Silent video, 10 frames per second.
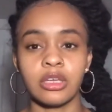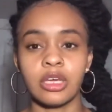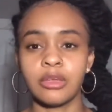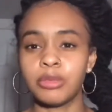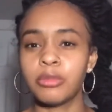
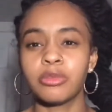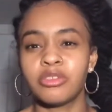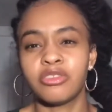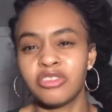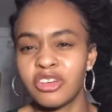and people
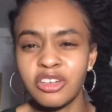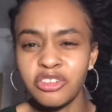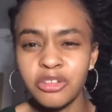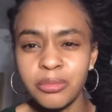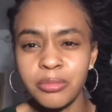just judge
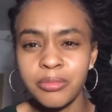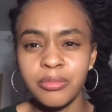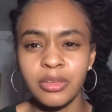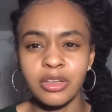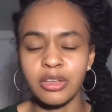them,
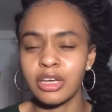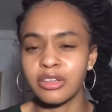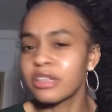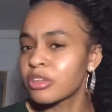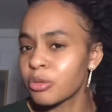and
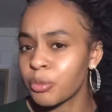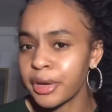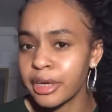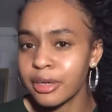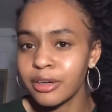think they're
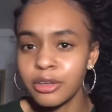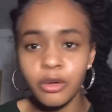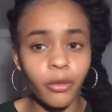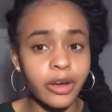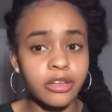weird,
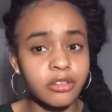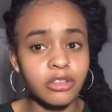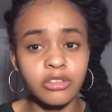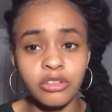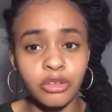
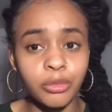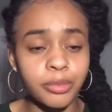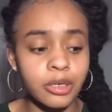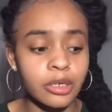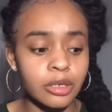crazy,
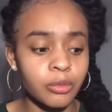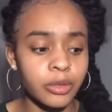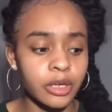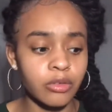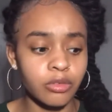stupid,
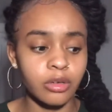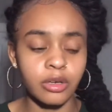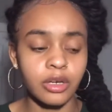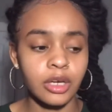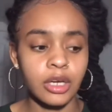whatever,
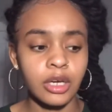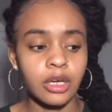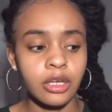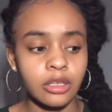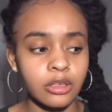
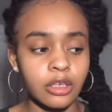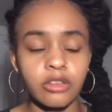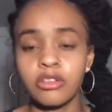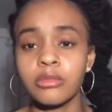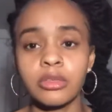
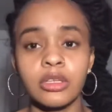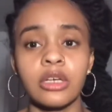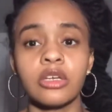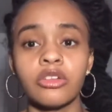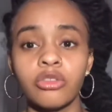that's something
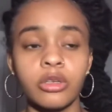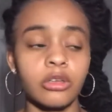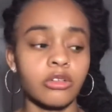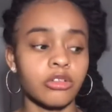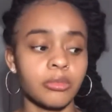that can
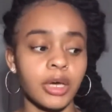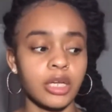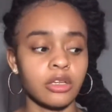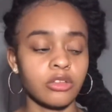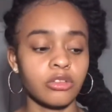trigger
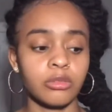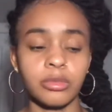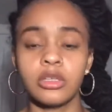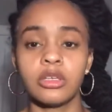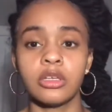somebody to
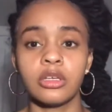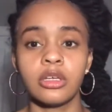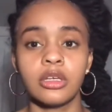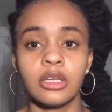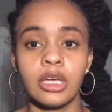be
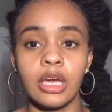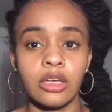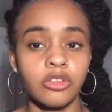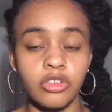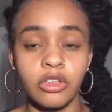
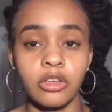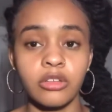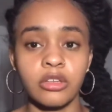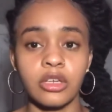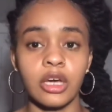
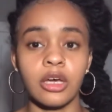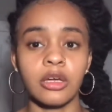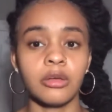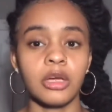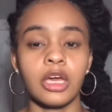anxious and not
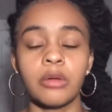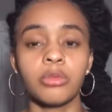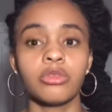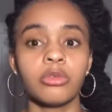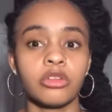able
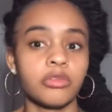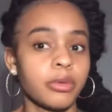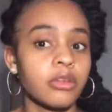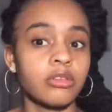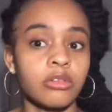to
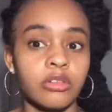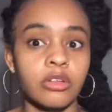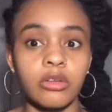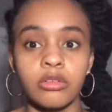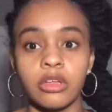express
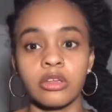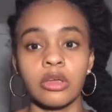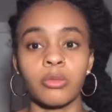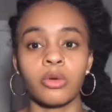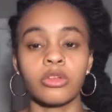themselves like
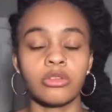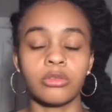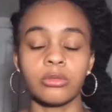they want to.